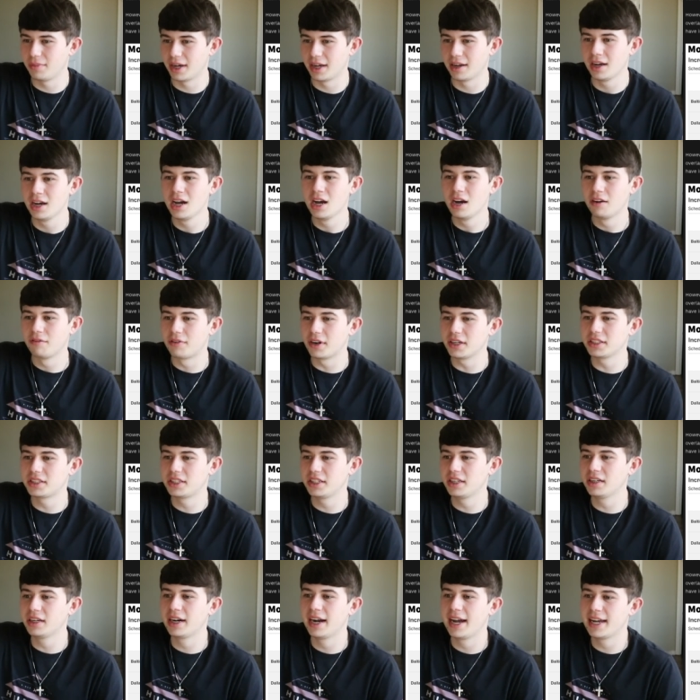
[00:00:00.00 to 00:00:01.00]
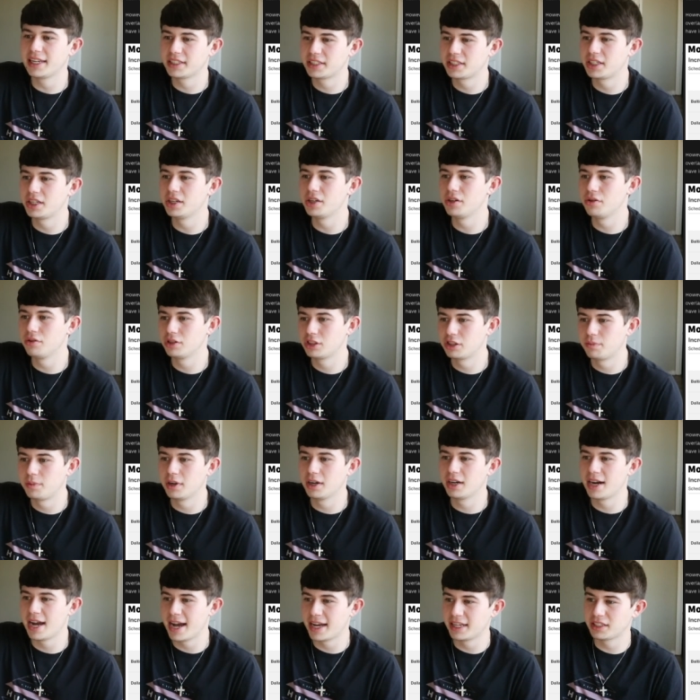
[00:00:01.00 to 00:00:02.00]
but Frontier has 2,
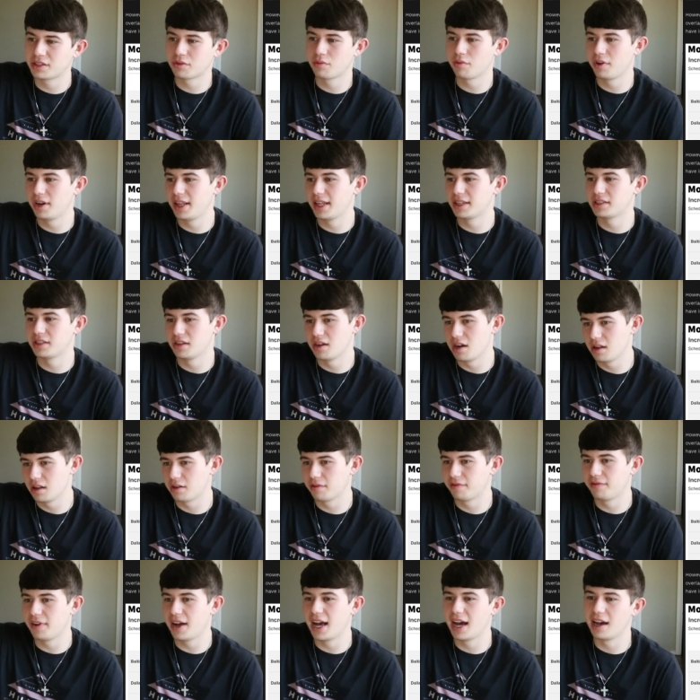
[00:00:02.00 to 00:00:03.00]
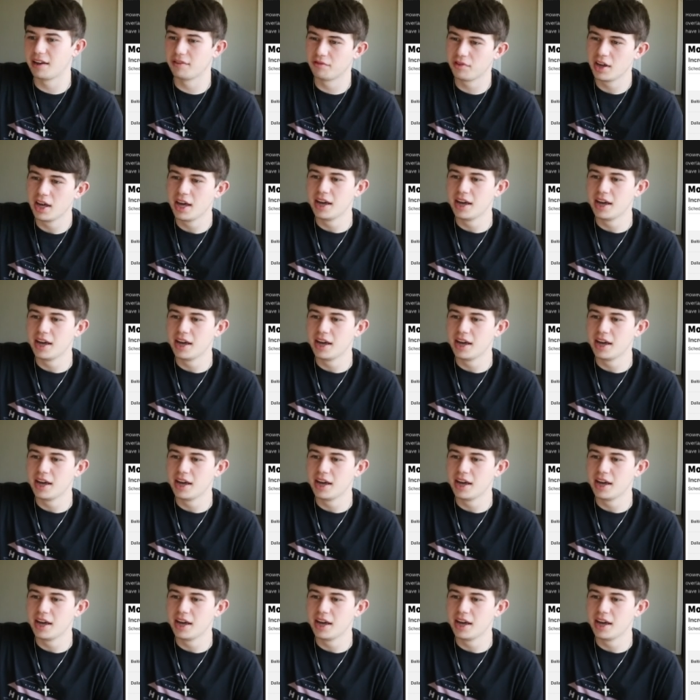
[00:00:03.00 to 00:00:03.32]
Spirit has 3, that's another 5.